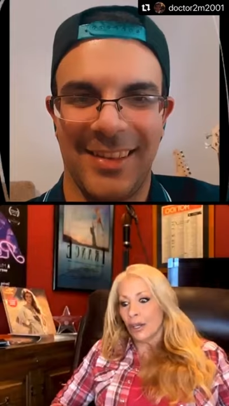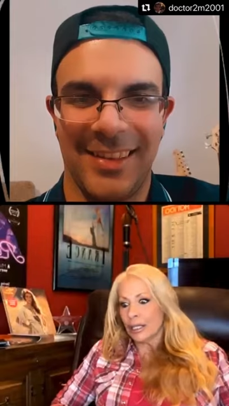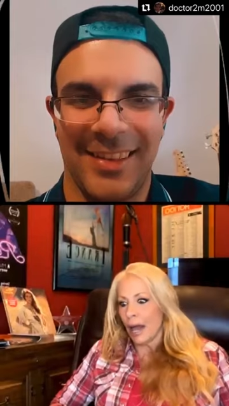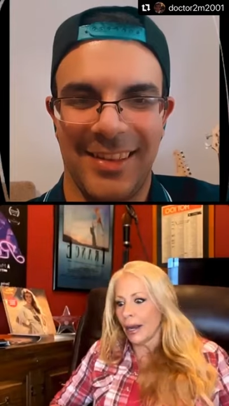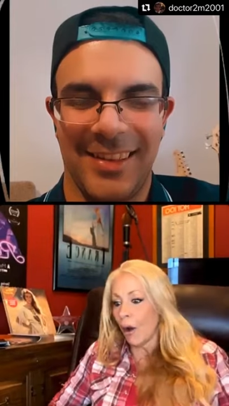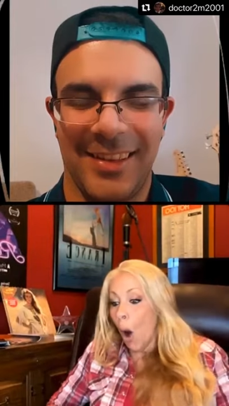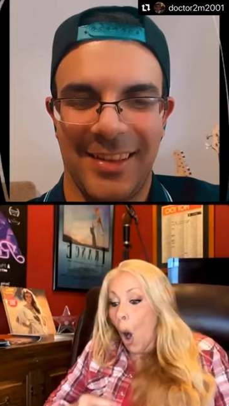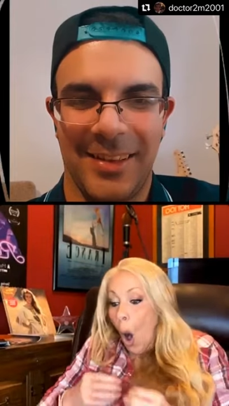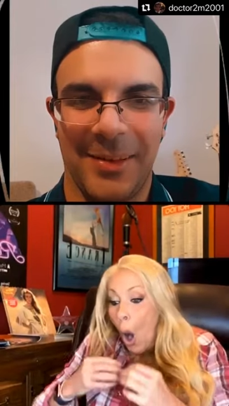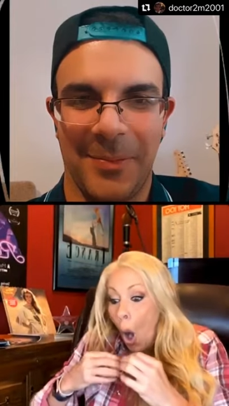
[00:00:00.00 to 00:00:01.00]
Speaker 1: down, I go,
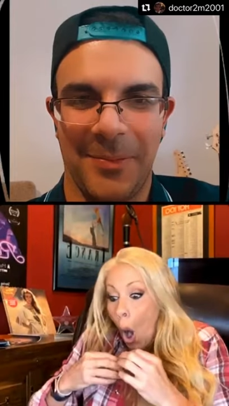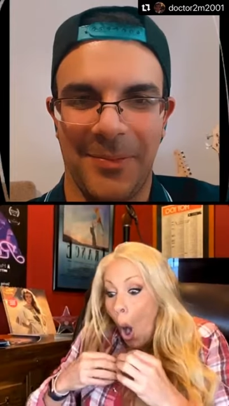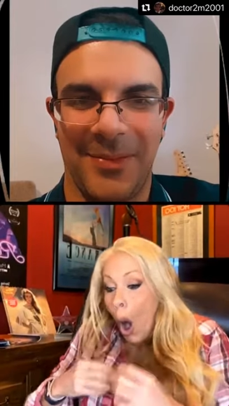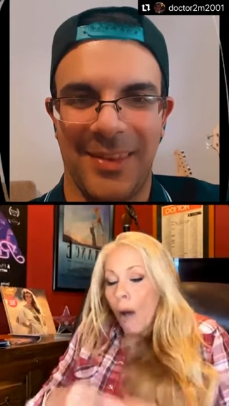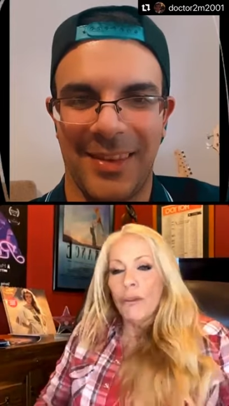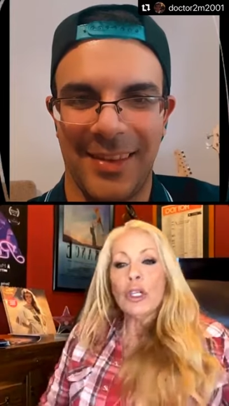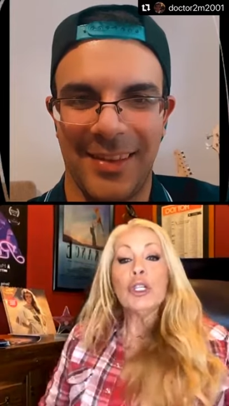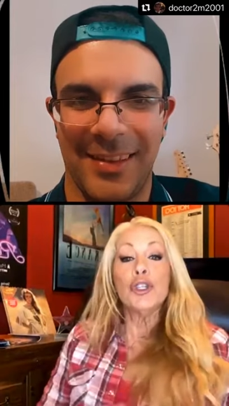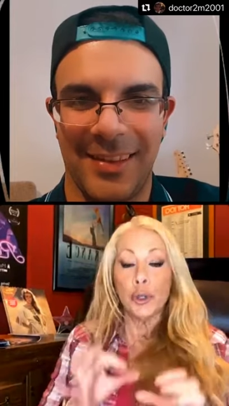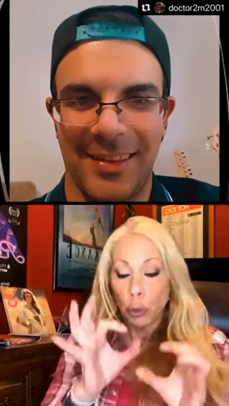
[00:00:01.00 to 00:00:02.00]

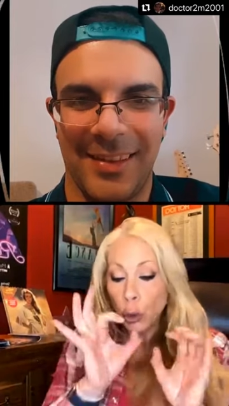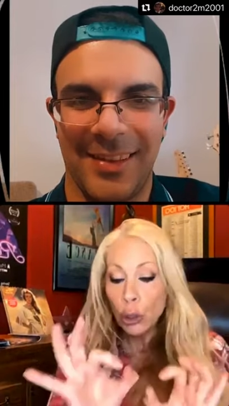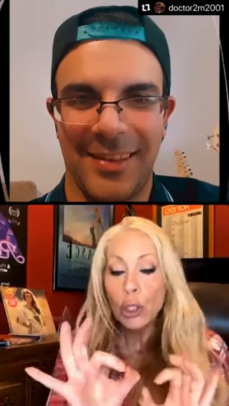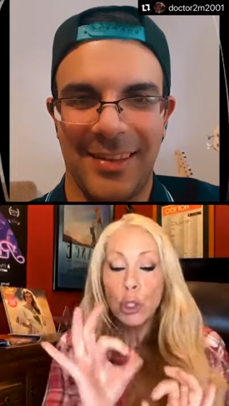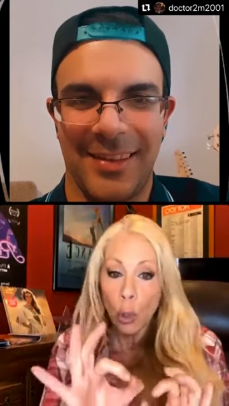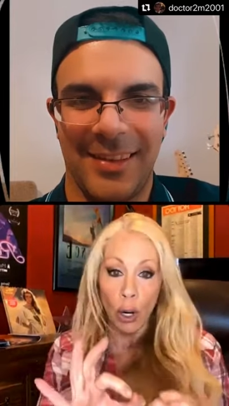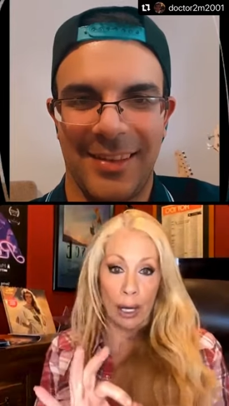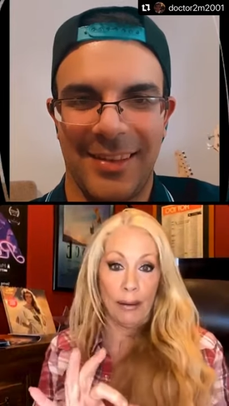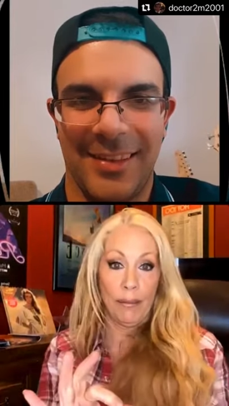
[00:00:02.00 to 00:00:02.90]
true story.